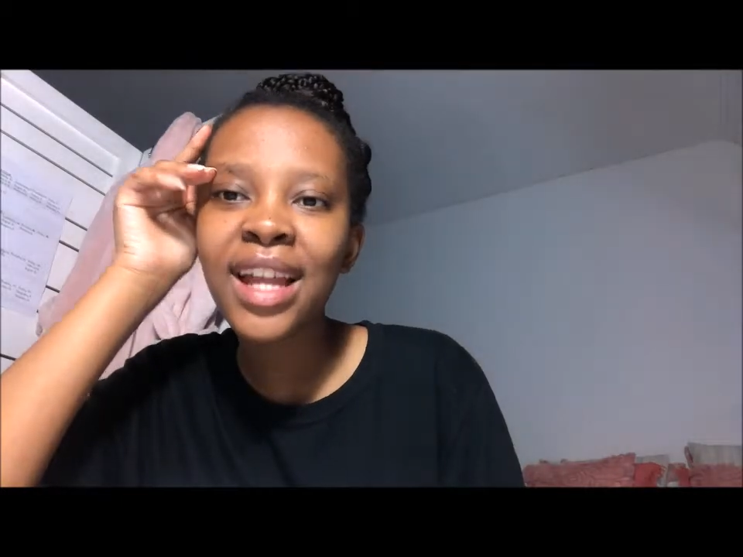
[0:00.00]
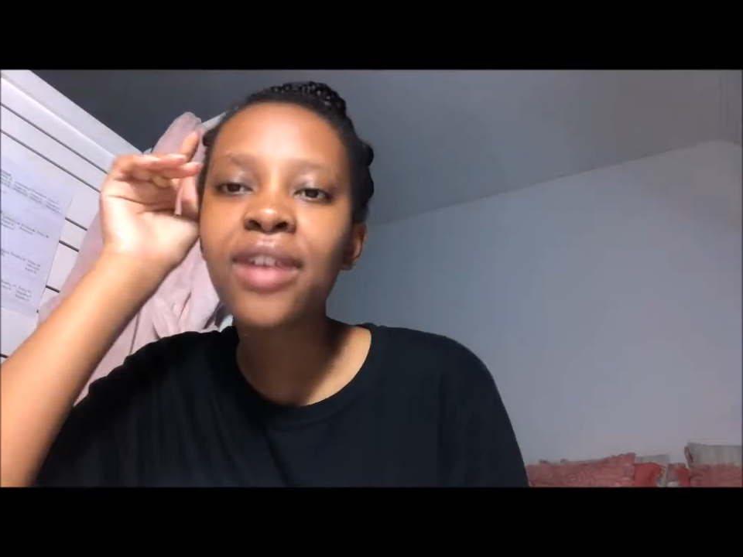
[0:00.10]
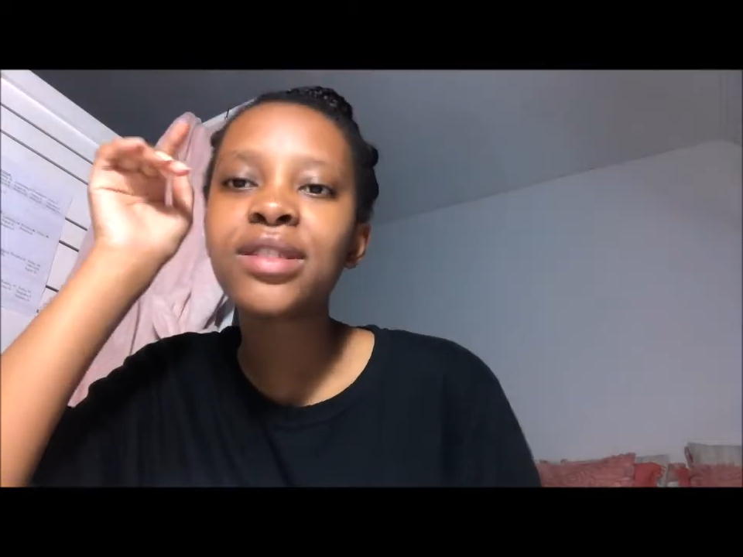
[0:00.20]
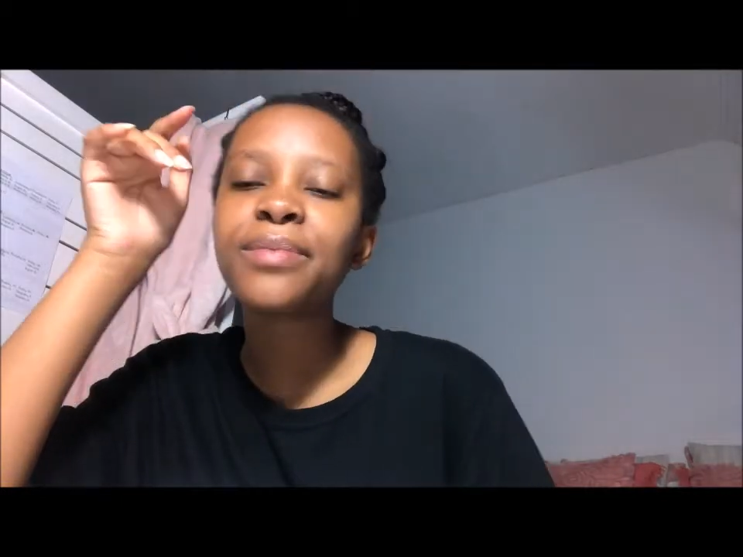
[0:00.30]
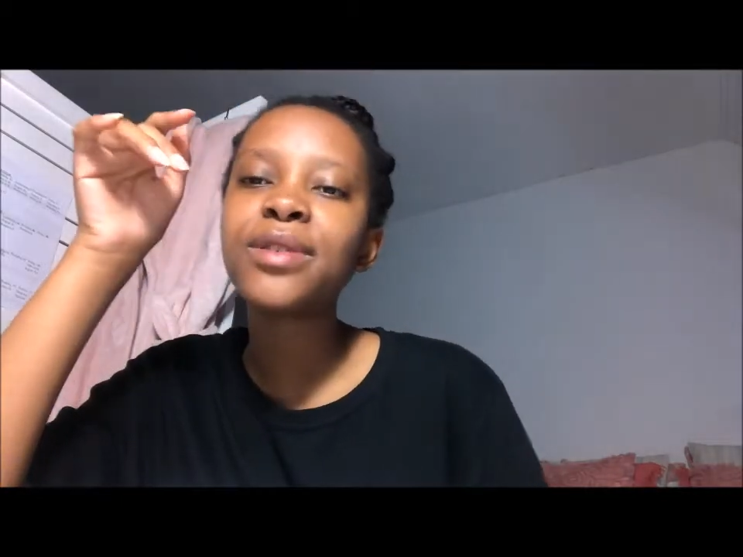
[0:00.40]
I
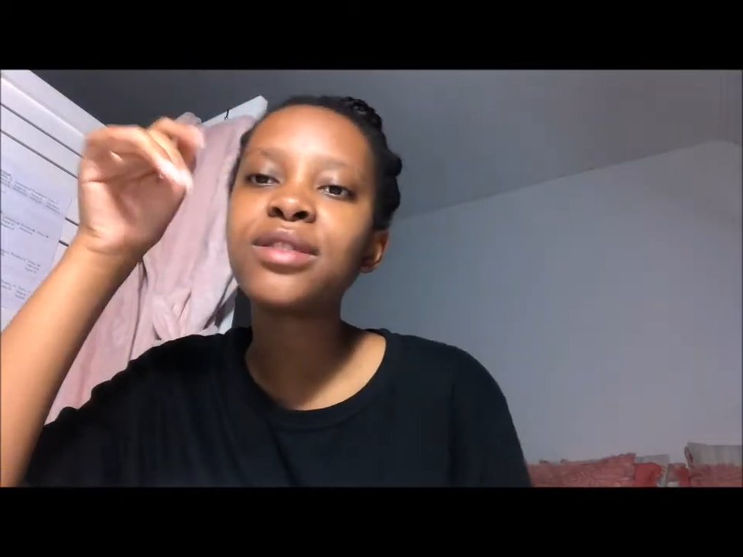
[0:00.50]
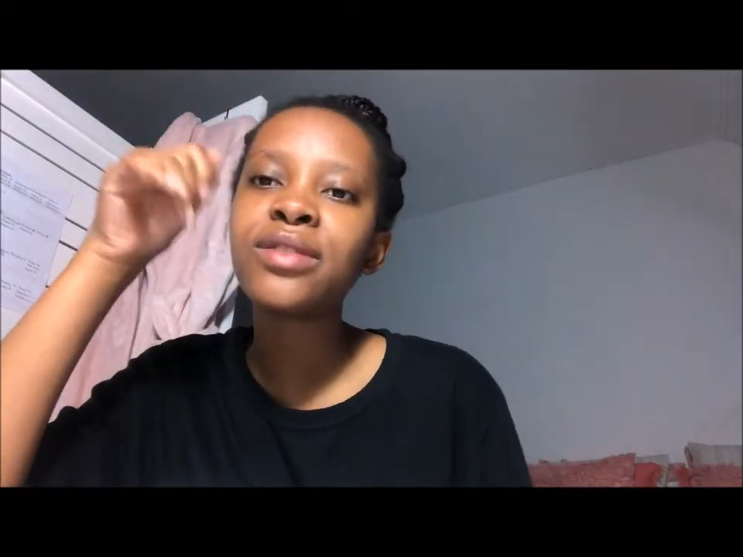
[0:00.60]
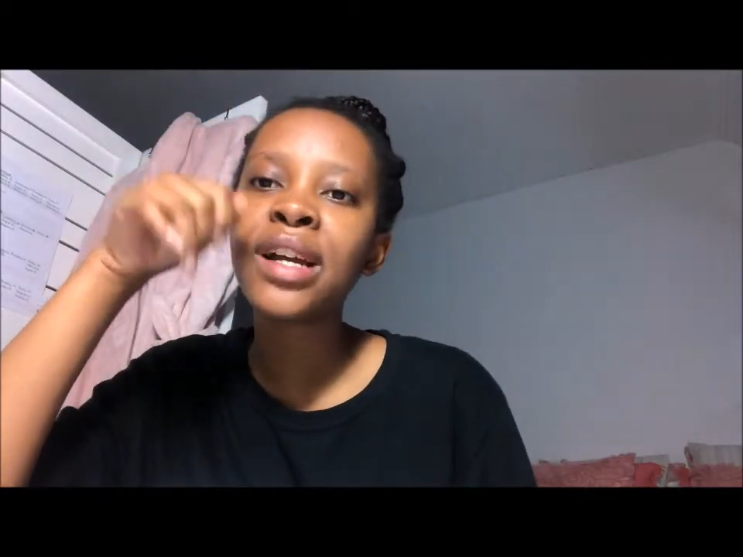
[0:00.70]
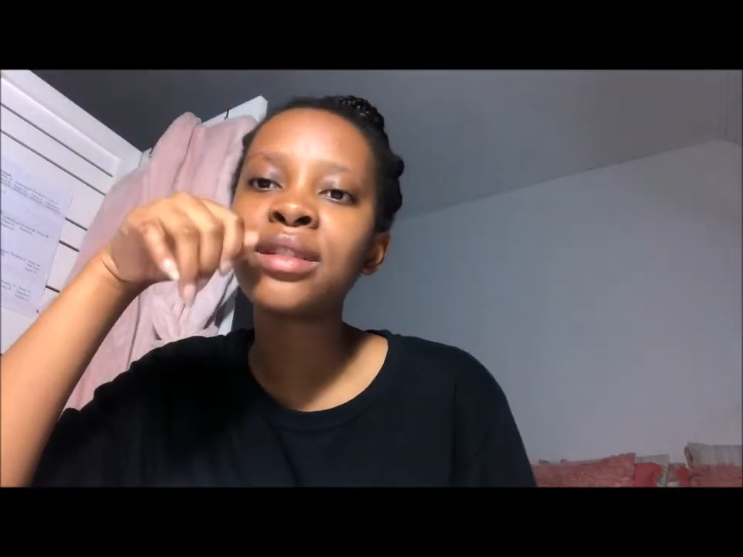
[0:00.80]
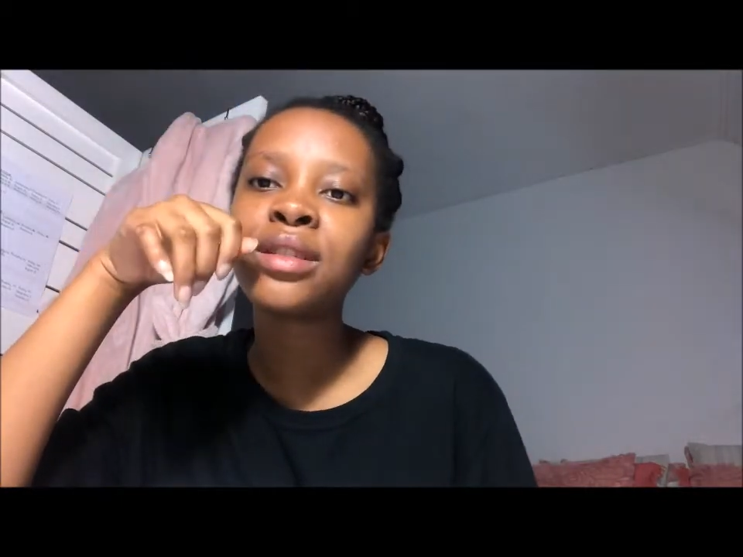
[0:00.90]
was supposed to
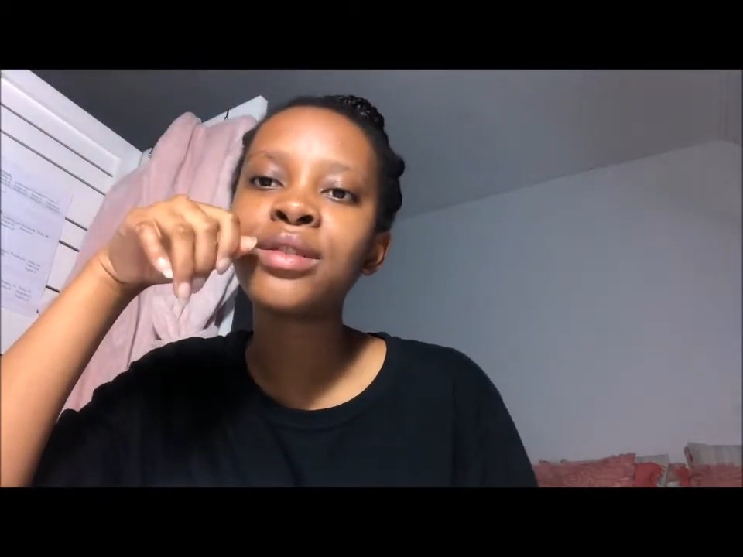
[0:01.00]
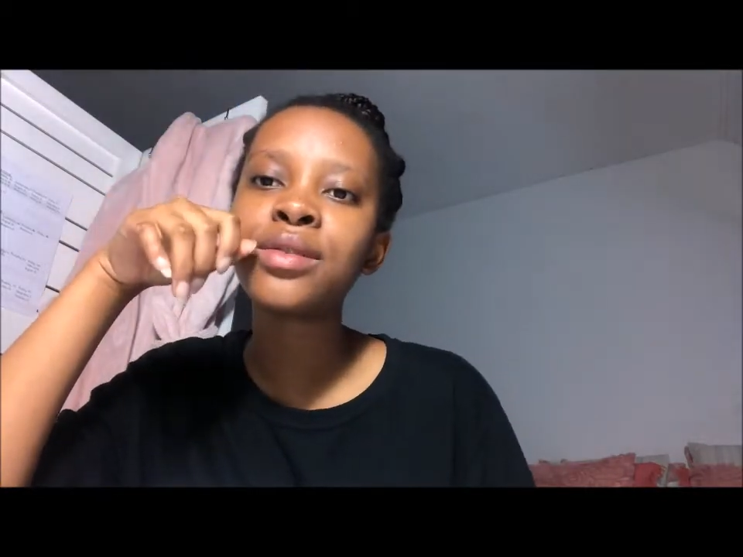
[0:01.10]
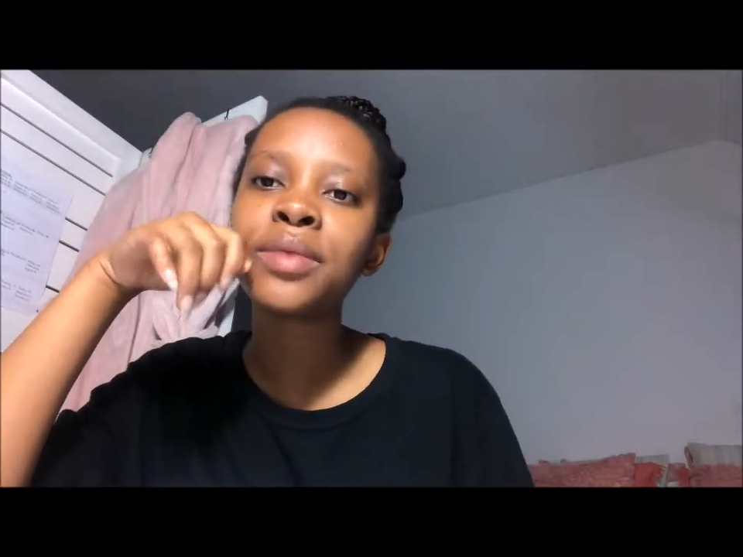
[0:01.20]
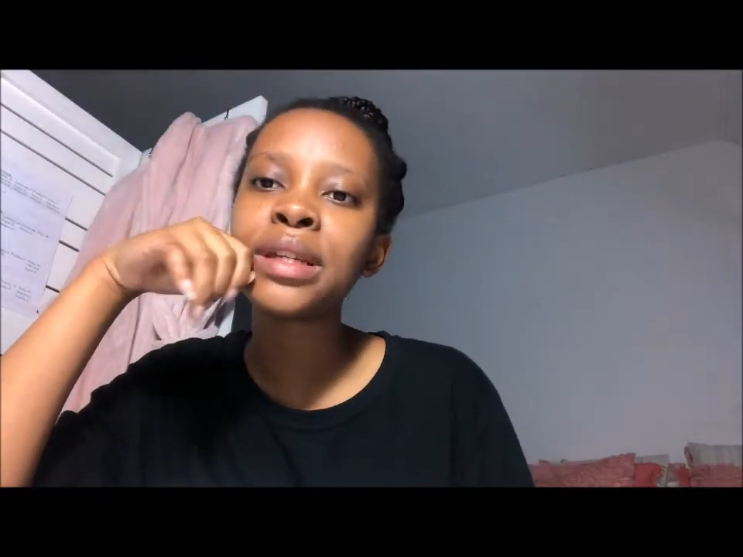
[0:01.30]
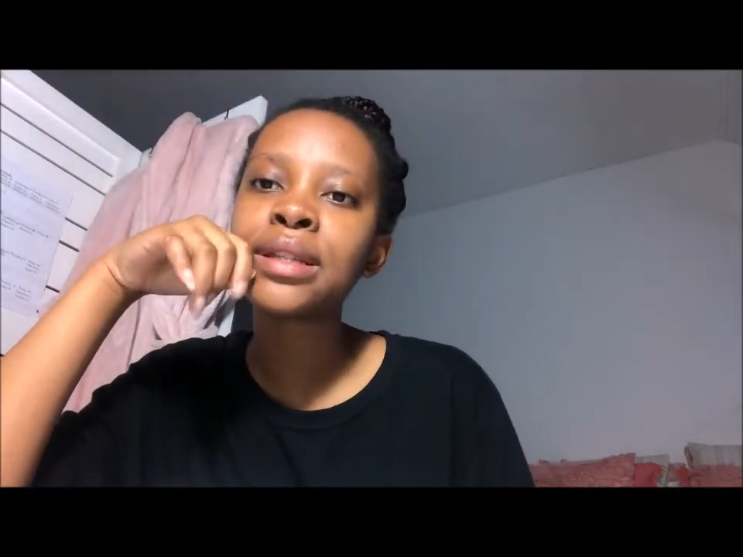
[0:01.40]
write it in 2
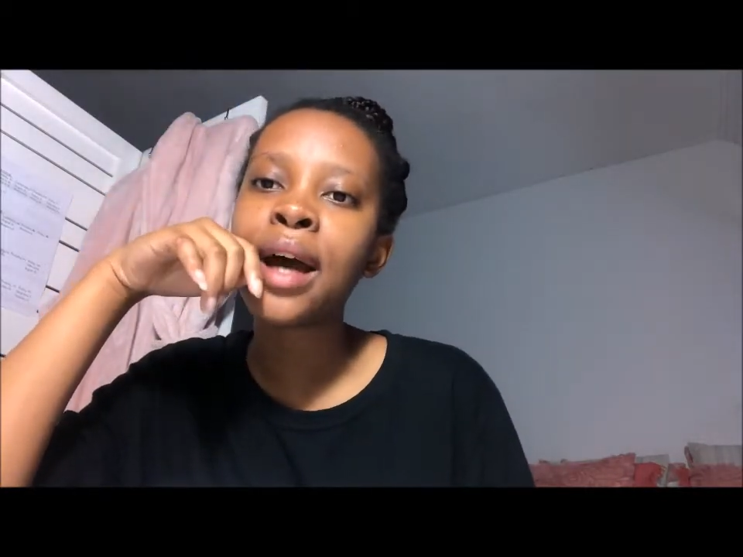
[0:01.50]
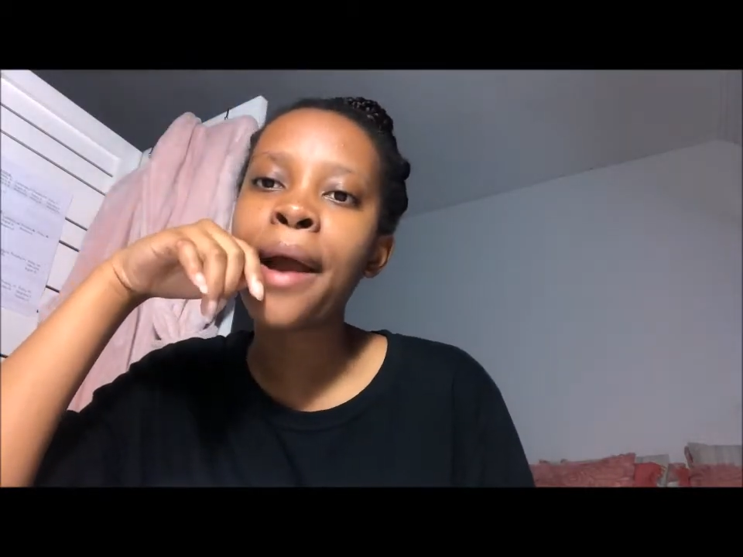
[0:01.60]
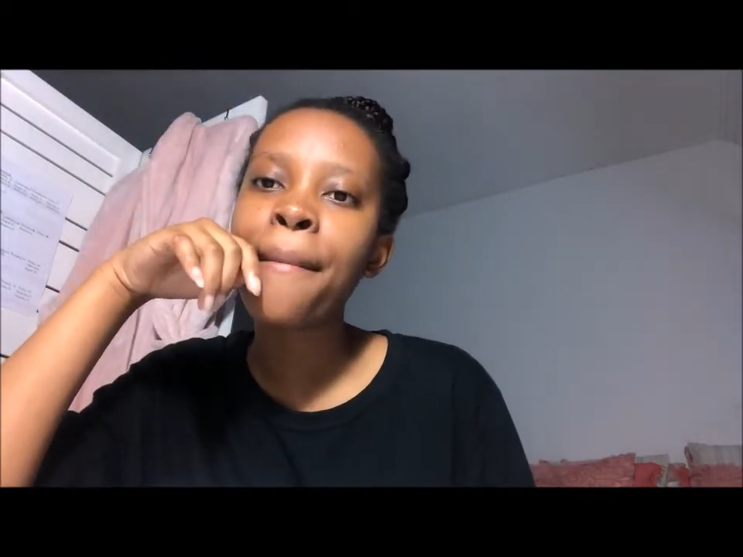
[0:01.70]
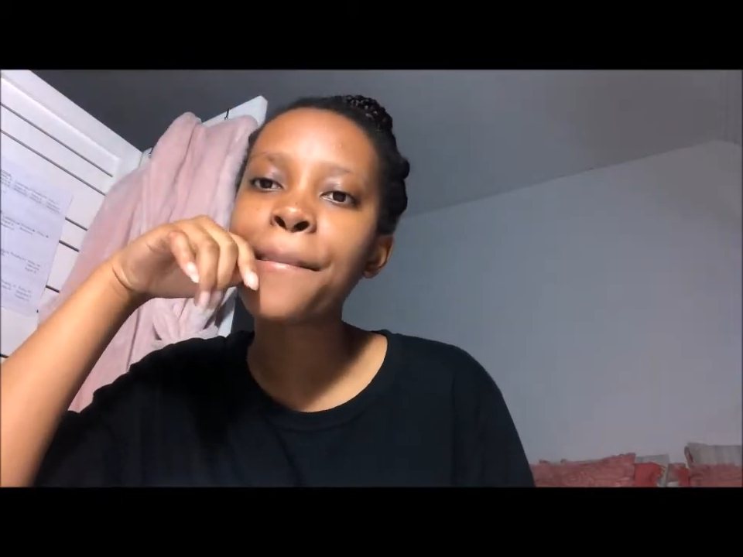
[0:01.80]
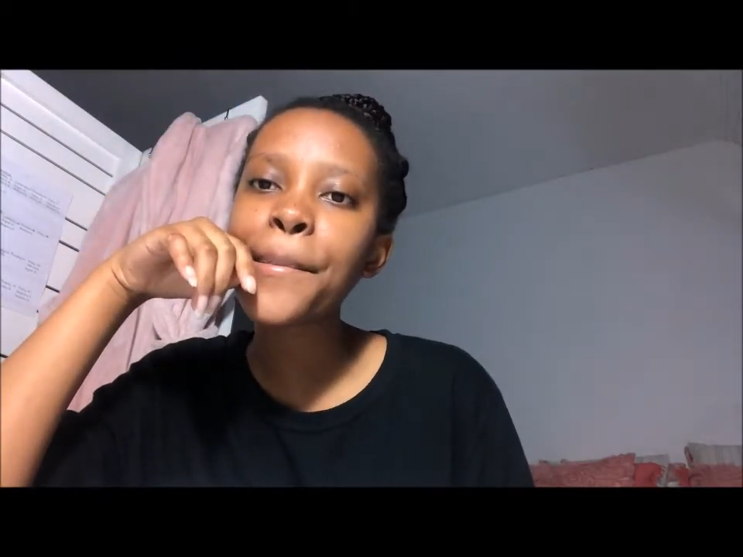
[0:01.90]
weeks
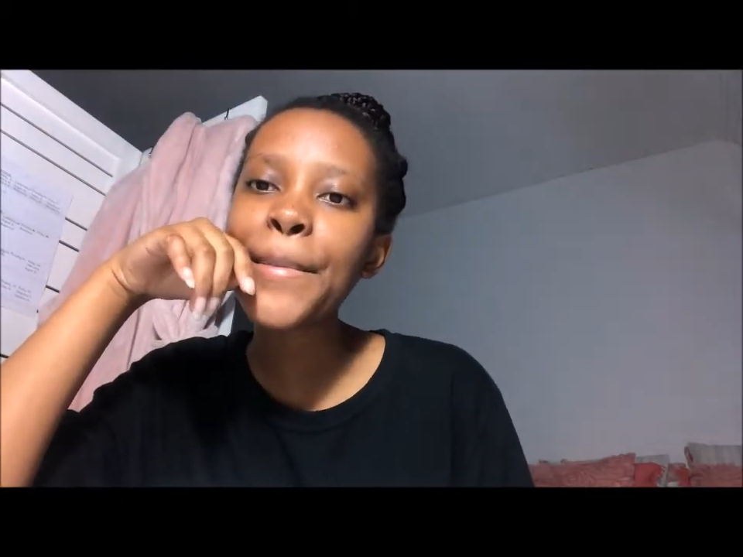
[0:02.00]
time,